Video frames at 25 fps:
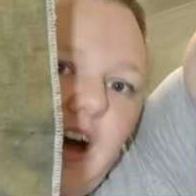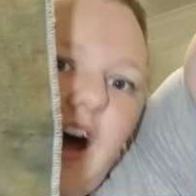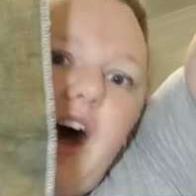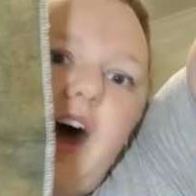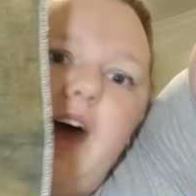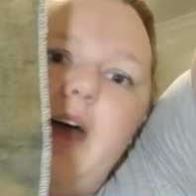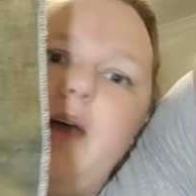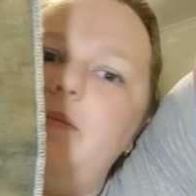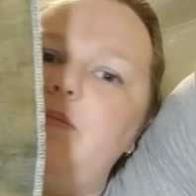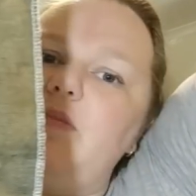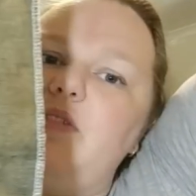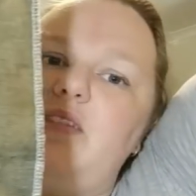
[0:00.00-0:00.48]

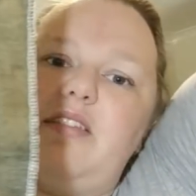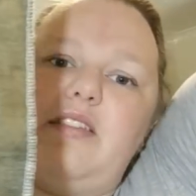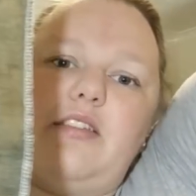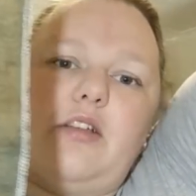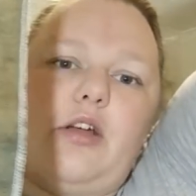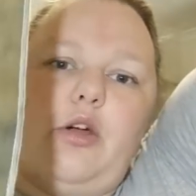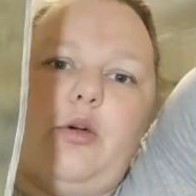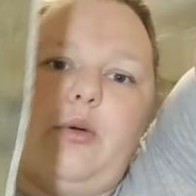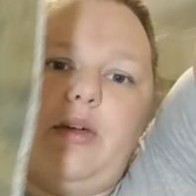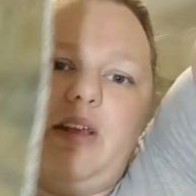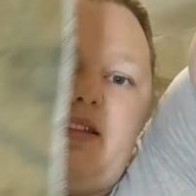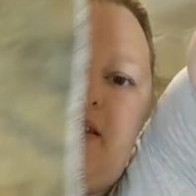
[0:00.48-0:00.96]
I am
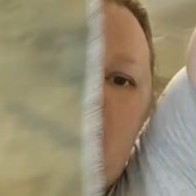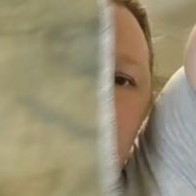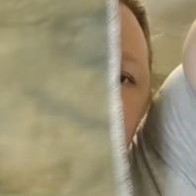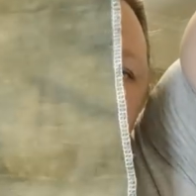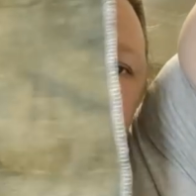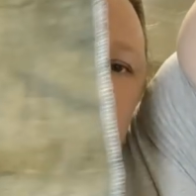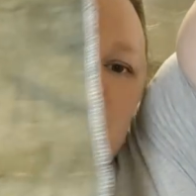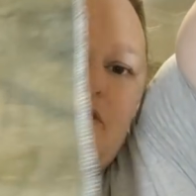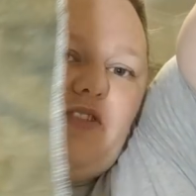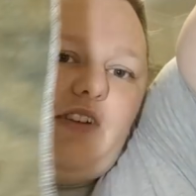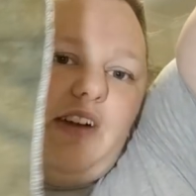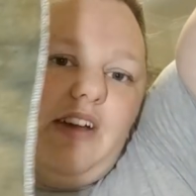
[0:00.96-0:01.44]
so
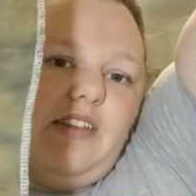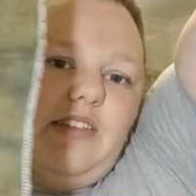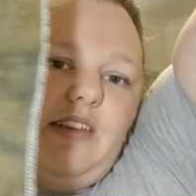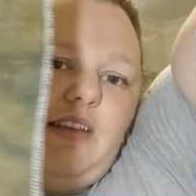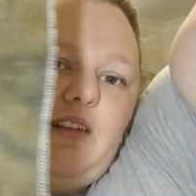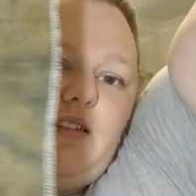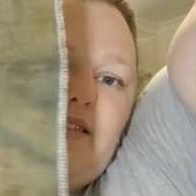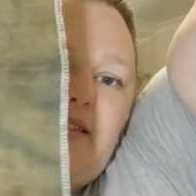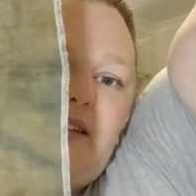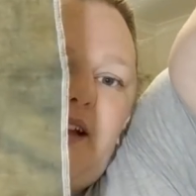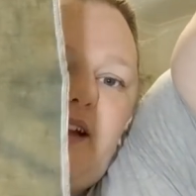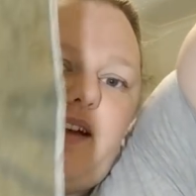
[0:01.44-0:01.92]
excited to find
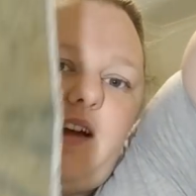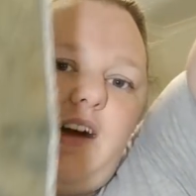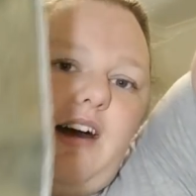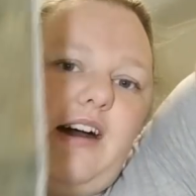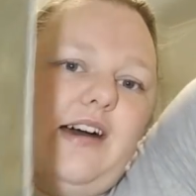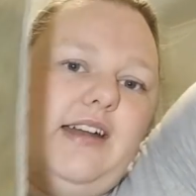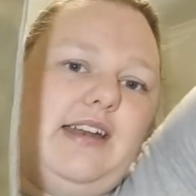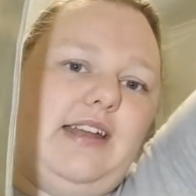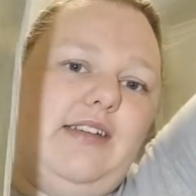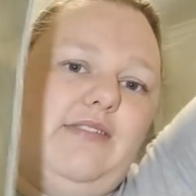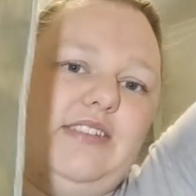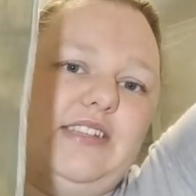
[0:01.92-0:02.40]
this. I
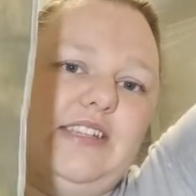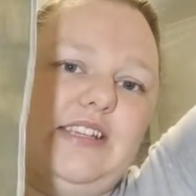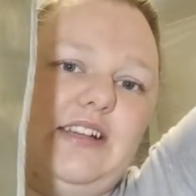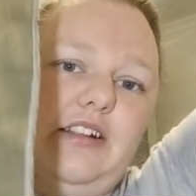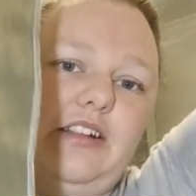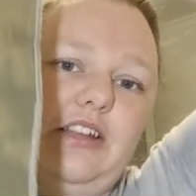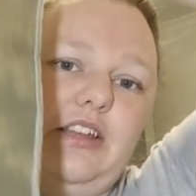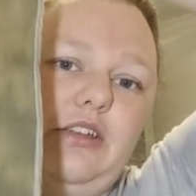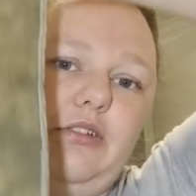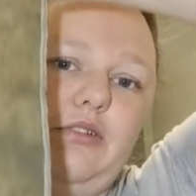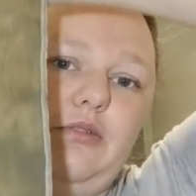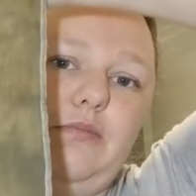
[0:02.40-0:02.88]
can't even
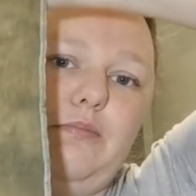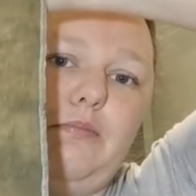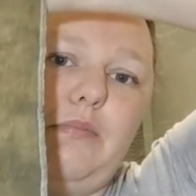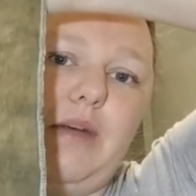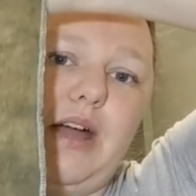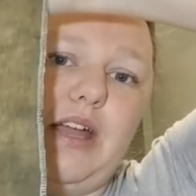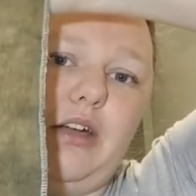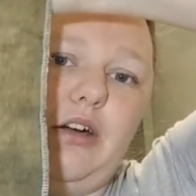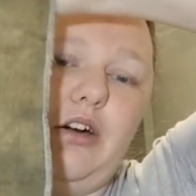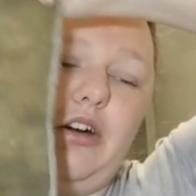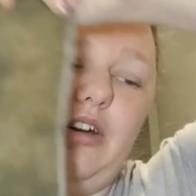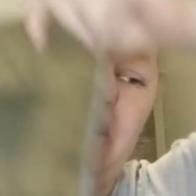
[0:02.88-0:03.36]
tell you.
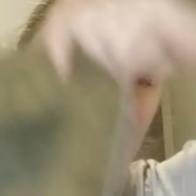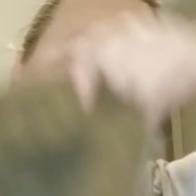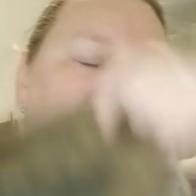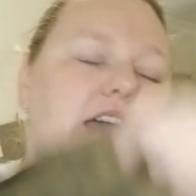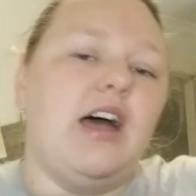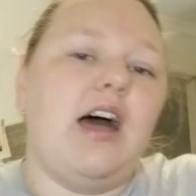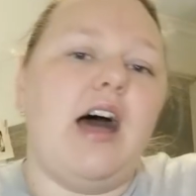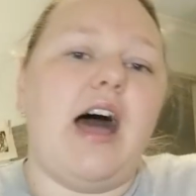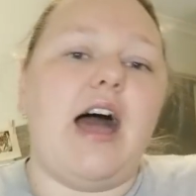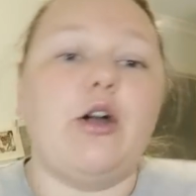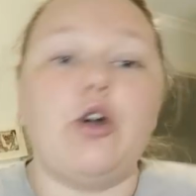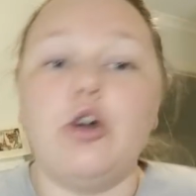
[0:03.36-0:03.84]
My god.
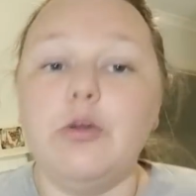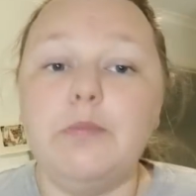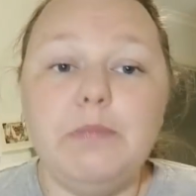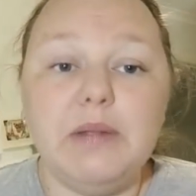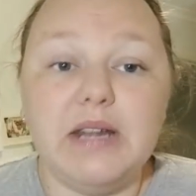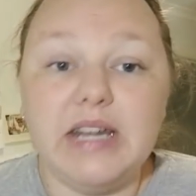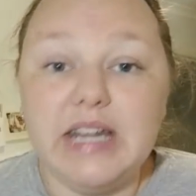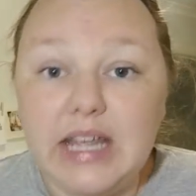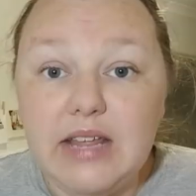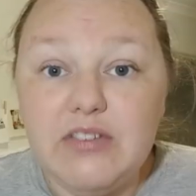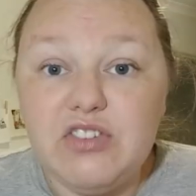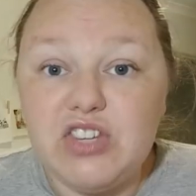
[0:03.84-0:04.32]
I couldn't
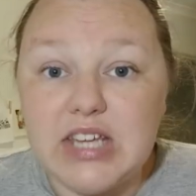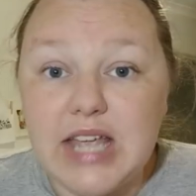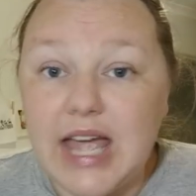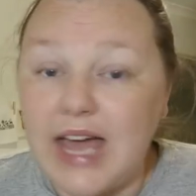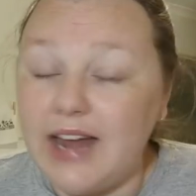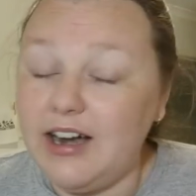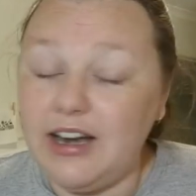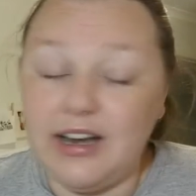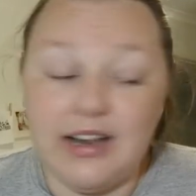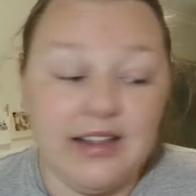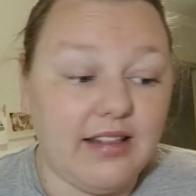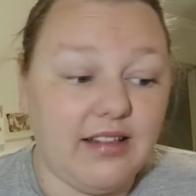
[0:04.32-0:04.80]
believe she
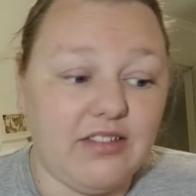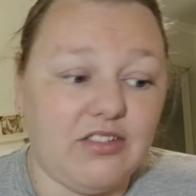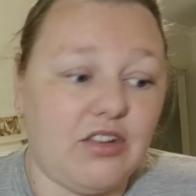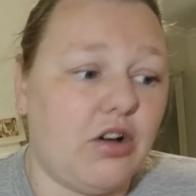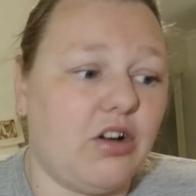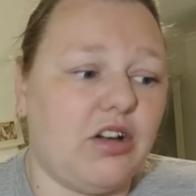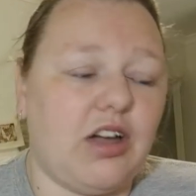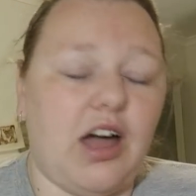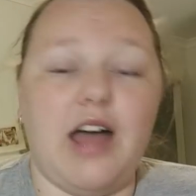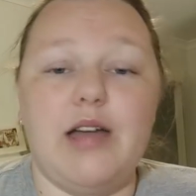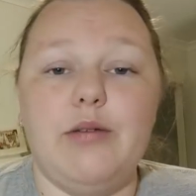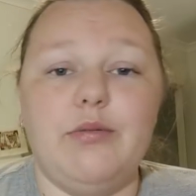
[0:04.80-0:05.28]
had it in
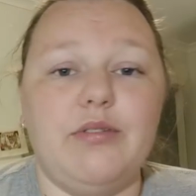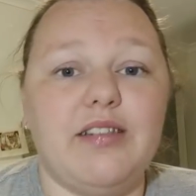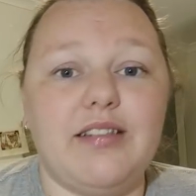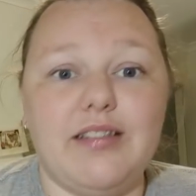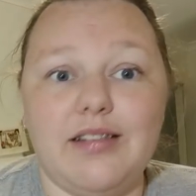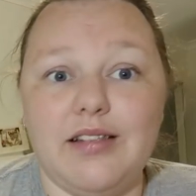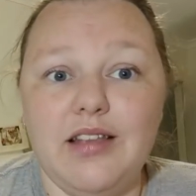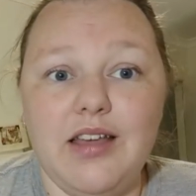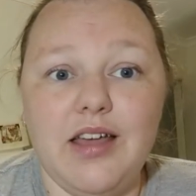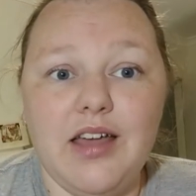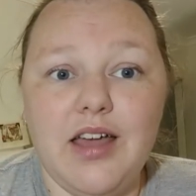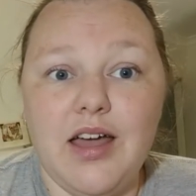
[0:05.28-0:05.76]
stock. I
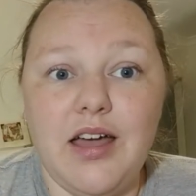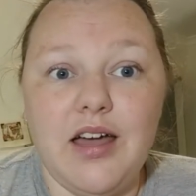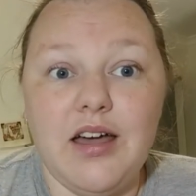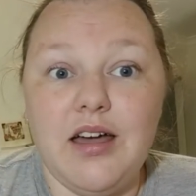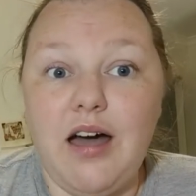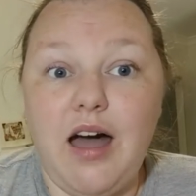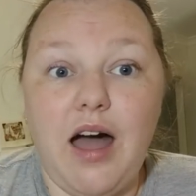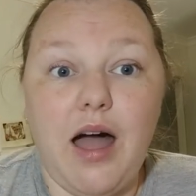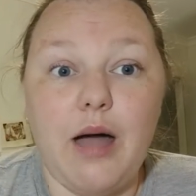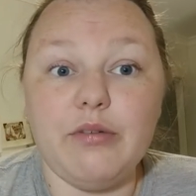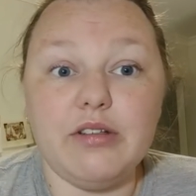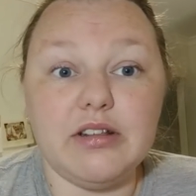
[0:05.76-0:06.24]
was
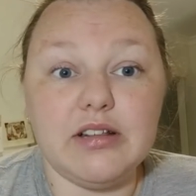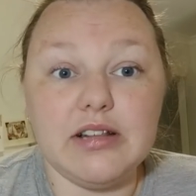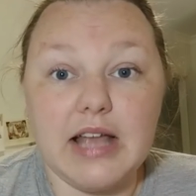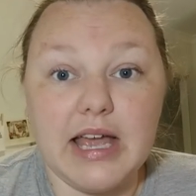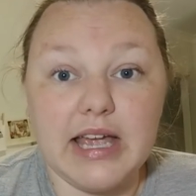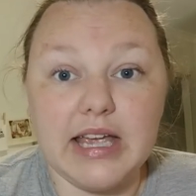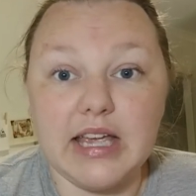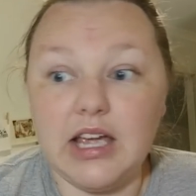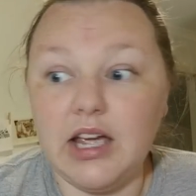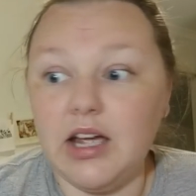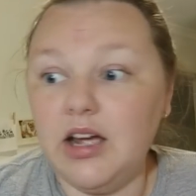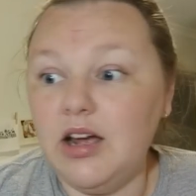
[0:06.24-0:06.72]
I was
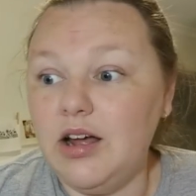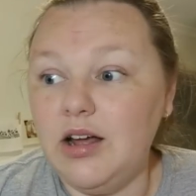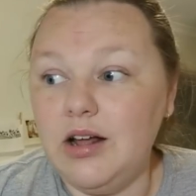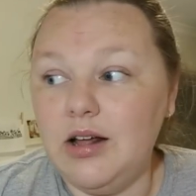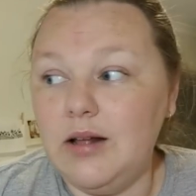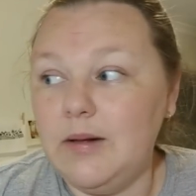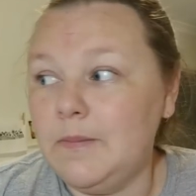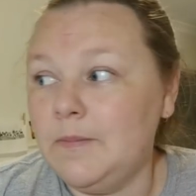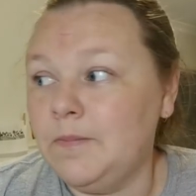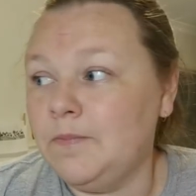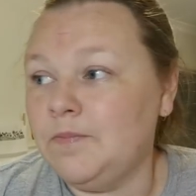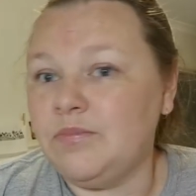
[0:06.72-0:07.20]
like
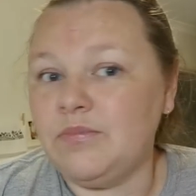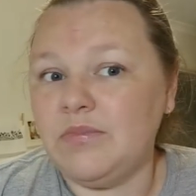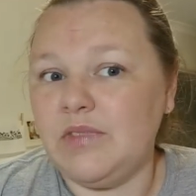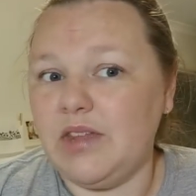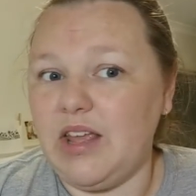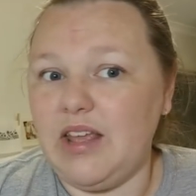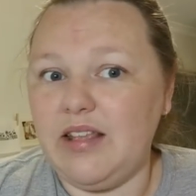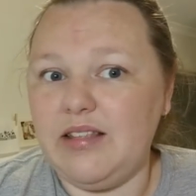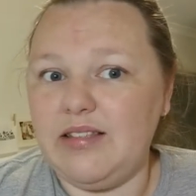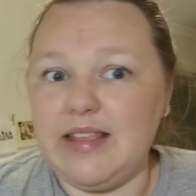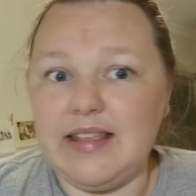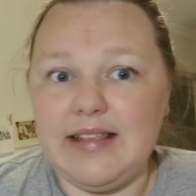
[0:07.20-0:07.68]

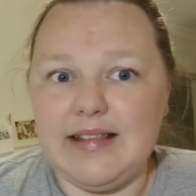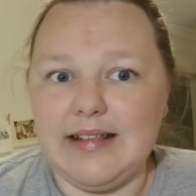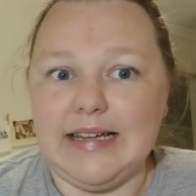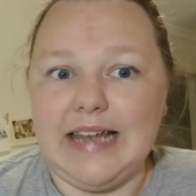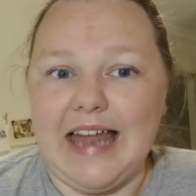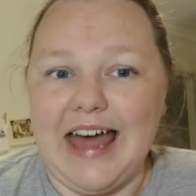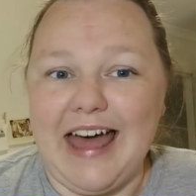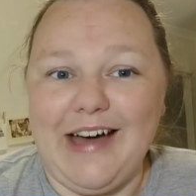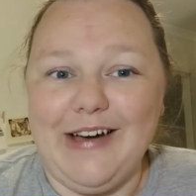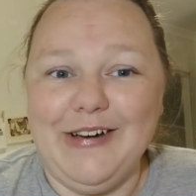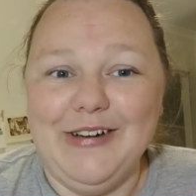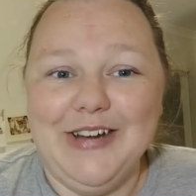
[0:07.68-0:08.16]
is this
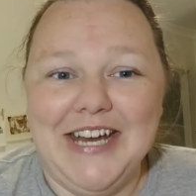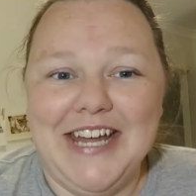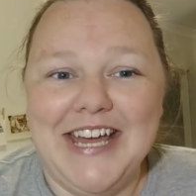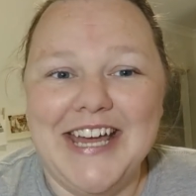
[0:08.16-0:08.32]
allowed?